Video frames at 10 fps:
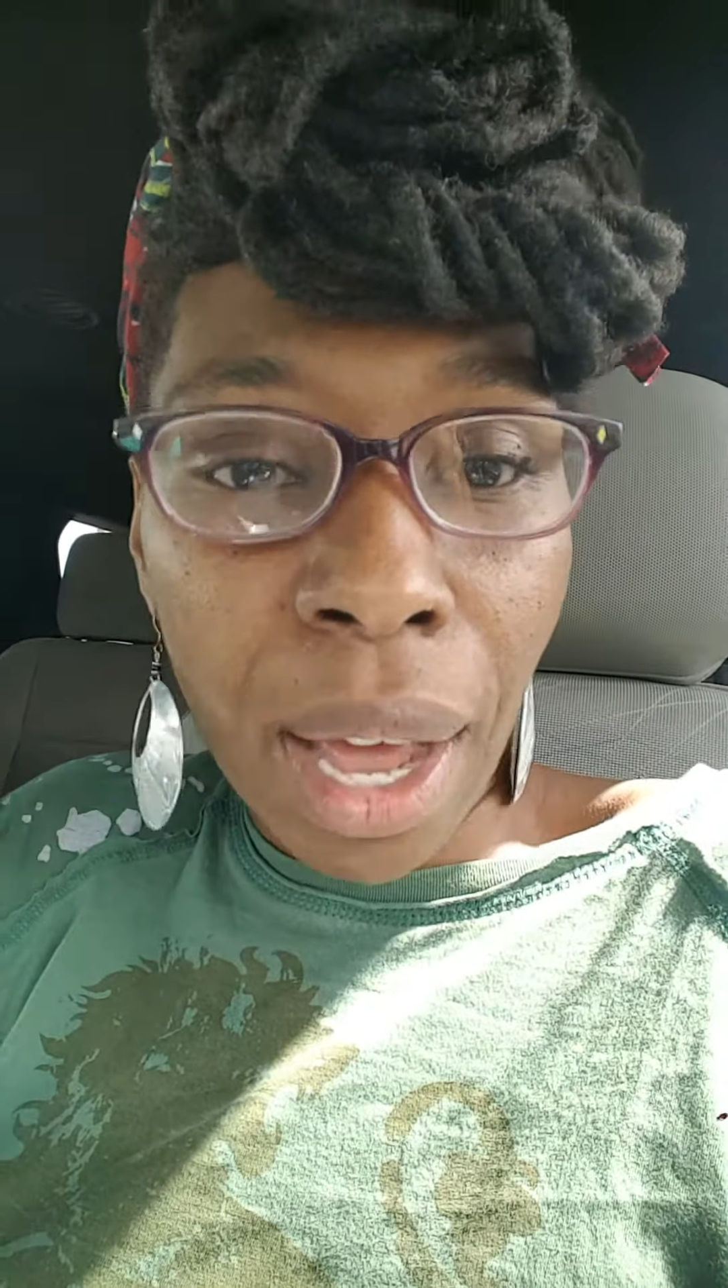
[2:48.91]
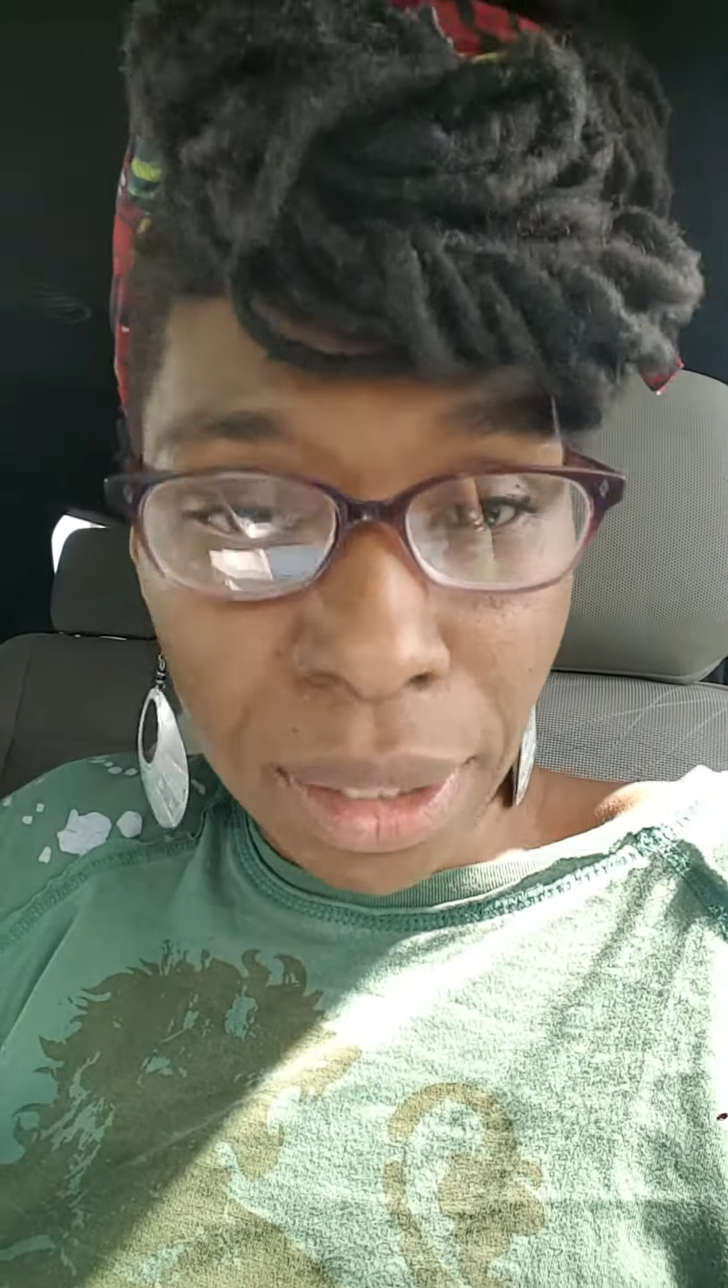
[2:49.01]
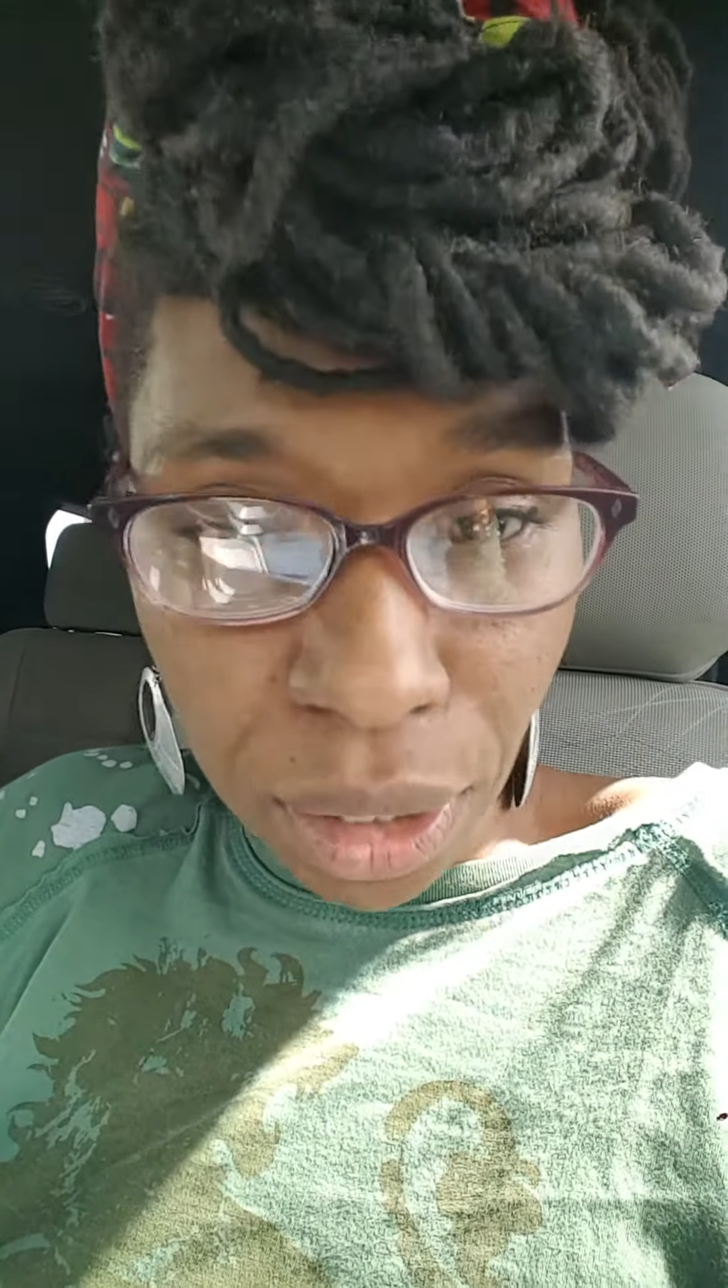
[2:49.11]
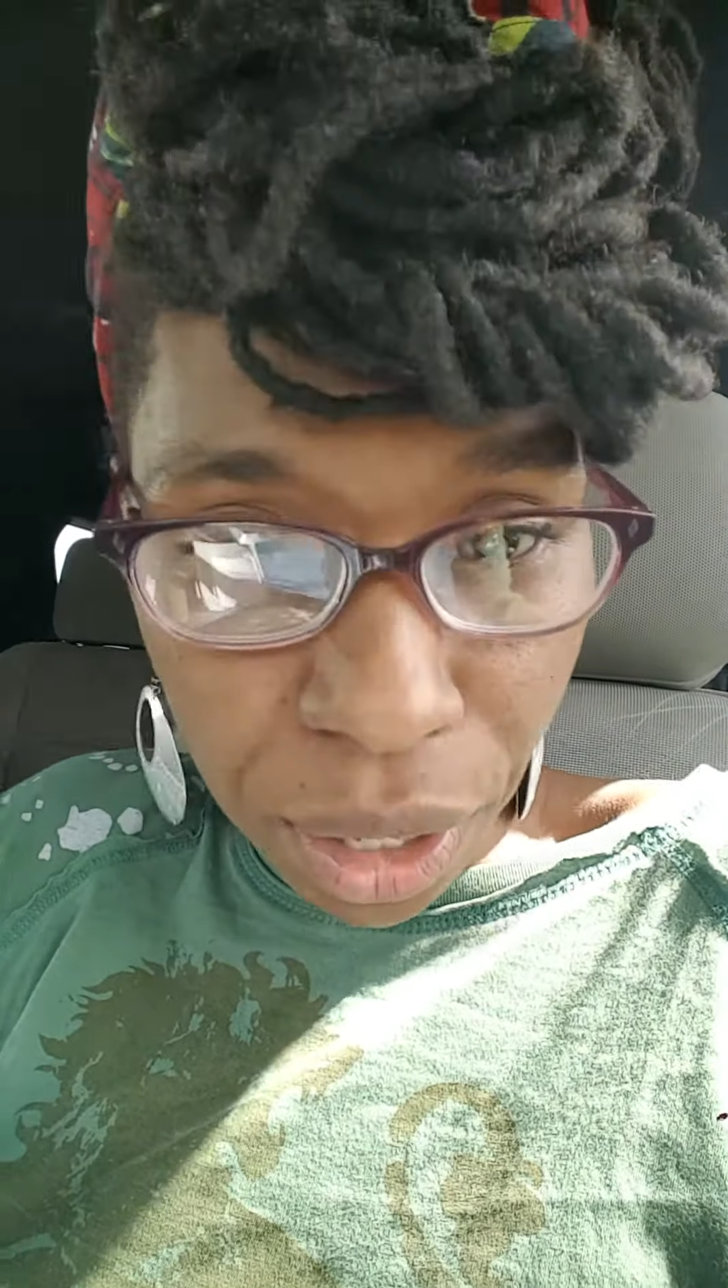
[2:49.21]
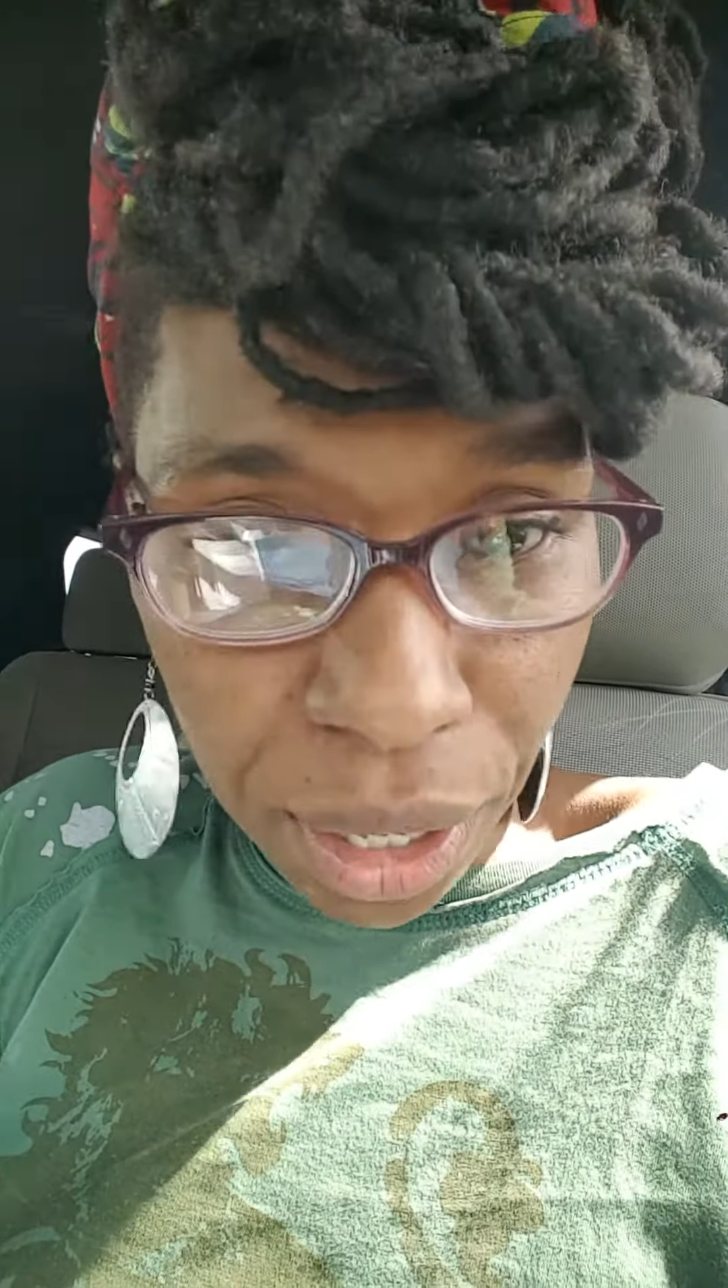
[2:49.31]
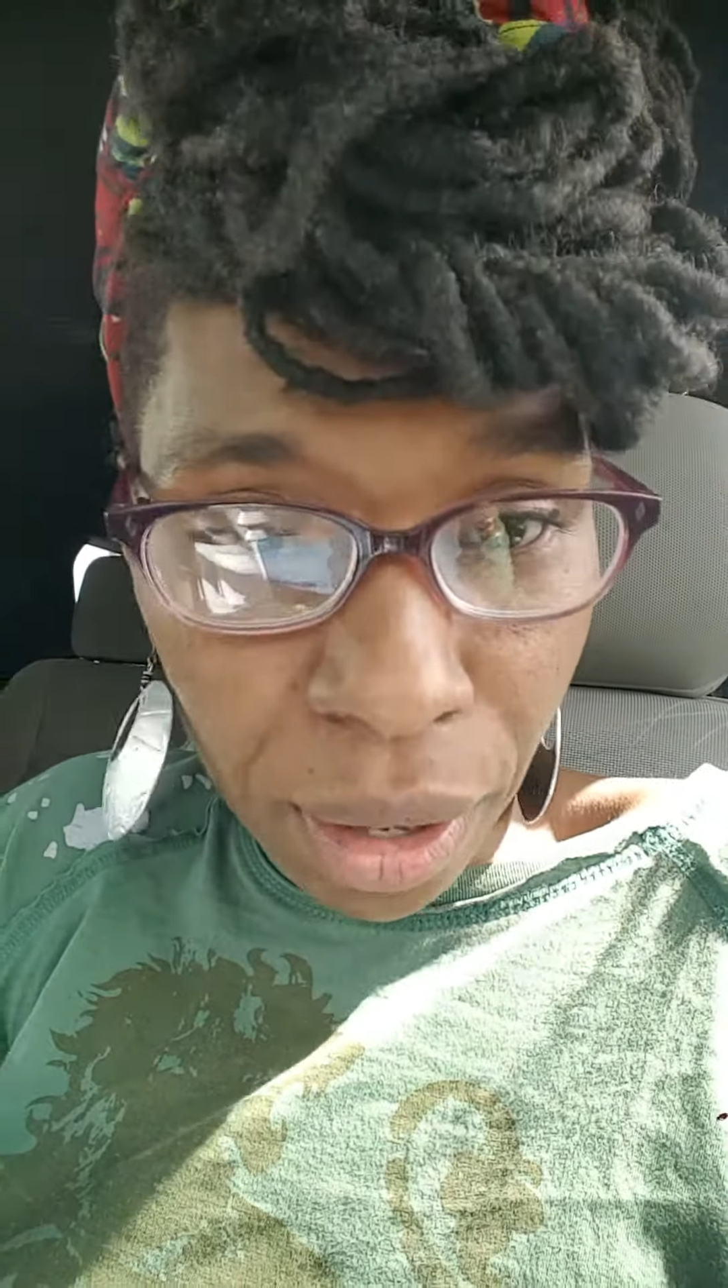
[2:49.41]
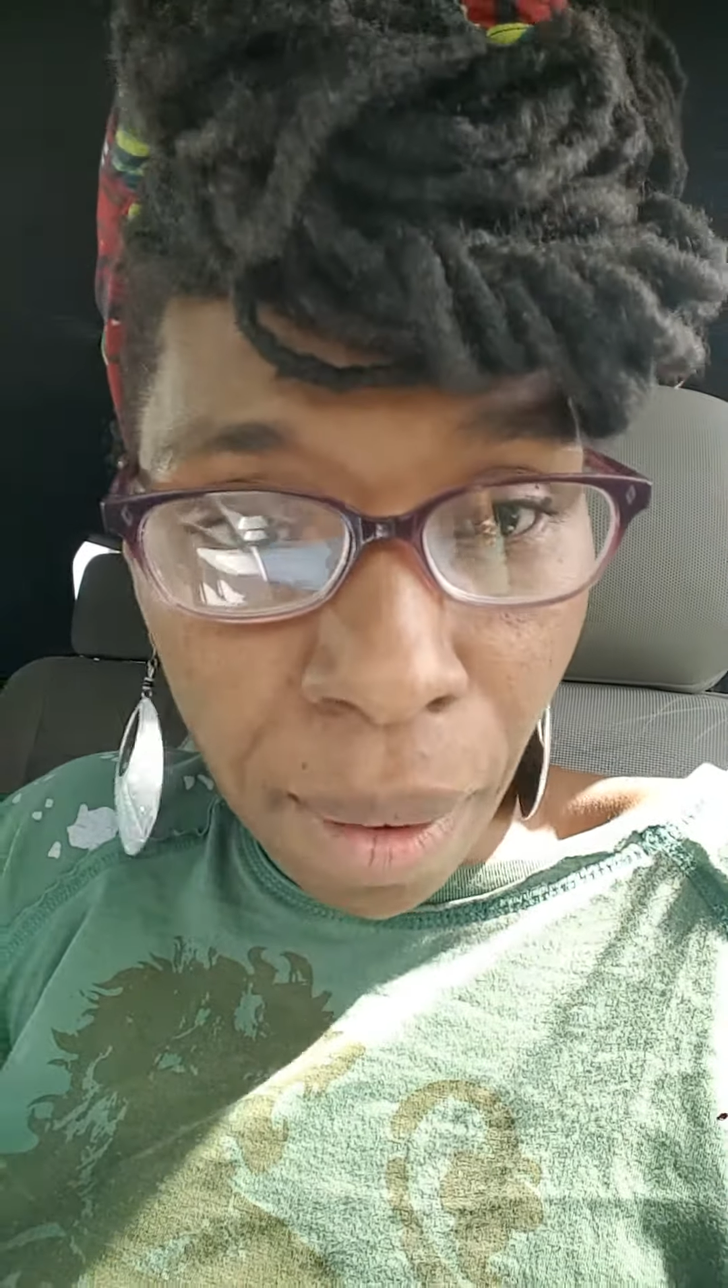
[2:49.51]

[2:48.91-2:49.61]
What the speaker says: I started